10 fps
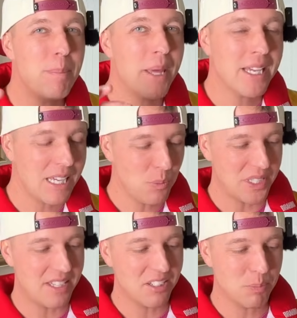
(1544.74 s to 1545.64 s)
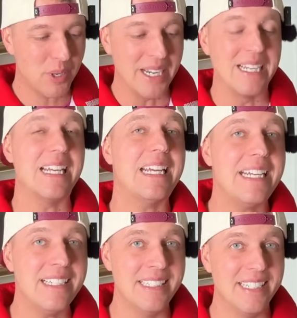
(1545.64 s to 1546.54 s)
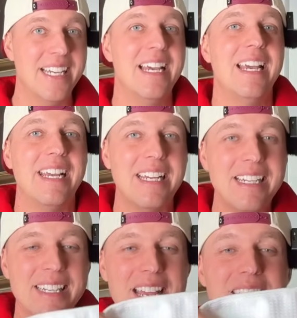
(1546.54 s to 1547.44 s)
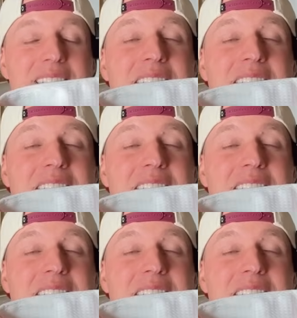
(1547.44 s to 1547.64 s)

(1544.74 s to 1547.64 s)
picky with this brand, Eaton. Eaton is